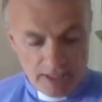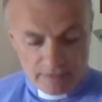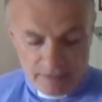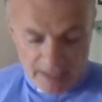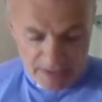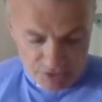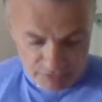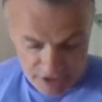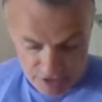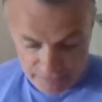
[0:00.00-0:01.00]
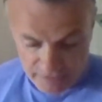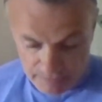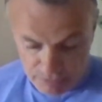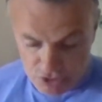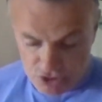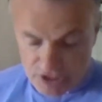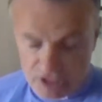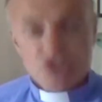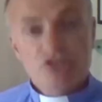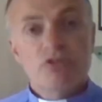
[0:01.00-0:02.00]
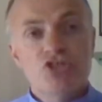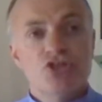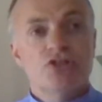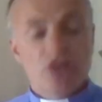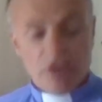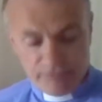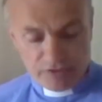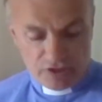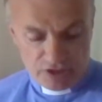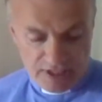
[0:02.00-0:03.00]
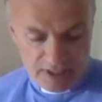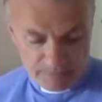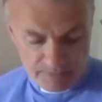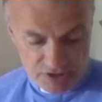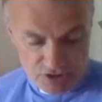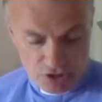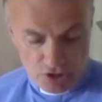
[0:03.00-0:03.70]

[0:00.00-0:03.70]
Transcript: Then the writer of Hebrews says that we should love contentment.